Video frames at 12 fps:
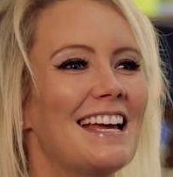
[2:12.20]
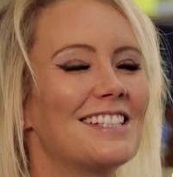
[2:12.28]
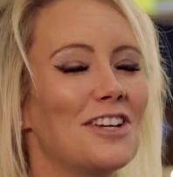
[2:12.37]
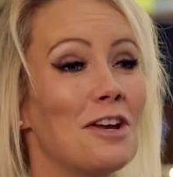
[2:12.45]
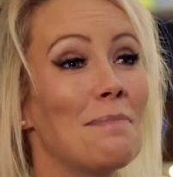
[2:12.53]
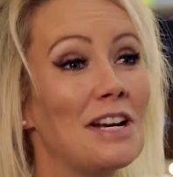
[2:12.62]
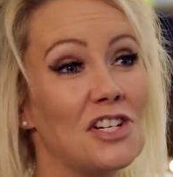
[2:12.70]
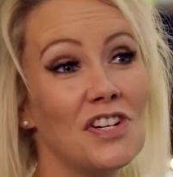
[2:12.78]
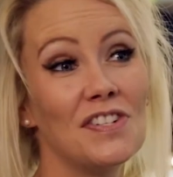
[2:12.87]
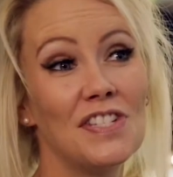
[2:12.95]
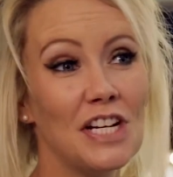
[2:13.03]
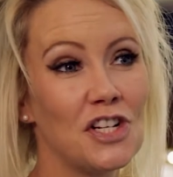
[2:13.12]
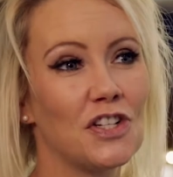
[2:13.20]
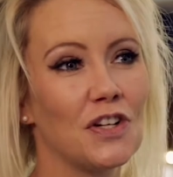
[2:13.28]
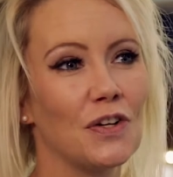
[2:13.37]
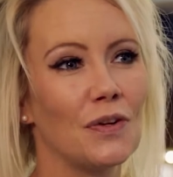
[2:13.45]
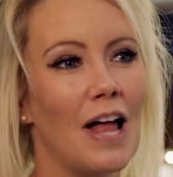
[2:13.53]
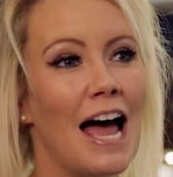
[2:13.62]
So you mentioned
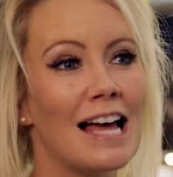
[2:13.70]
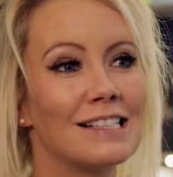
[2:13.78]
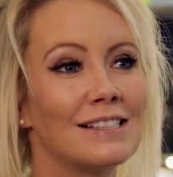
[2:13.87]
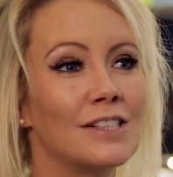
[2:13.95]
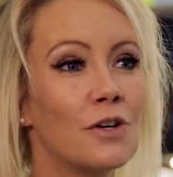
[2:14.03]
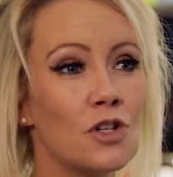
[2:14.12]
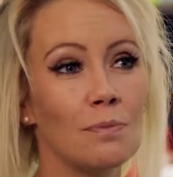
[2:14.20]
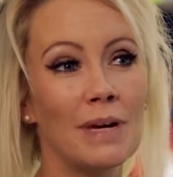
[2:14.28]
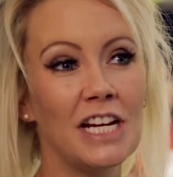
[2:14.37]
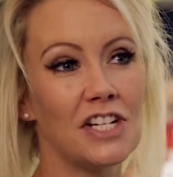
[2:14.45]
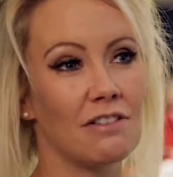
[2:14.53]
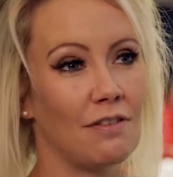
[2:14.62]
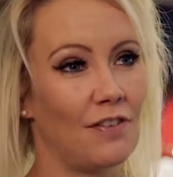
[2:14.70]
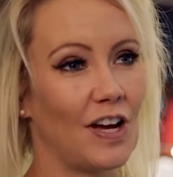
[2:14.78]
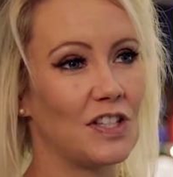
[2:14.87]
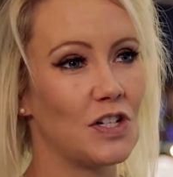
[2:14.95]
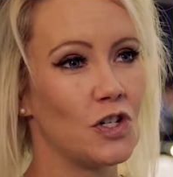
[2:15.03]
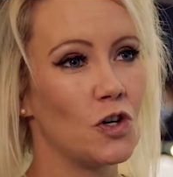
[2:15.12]
digital. Has social media
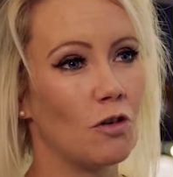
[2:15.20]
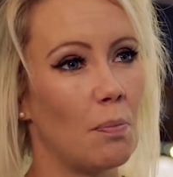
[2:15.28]
affected your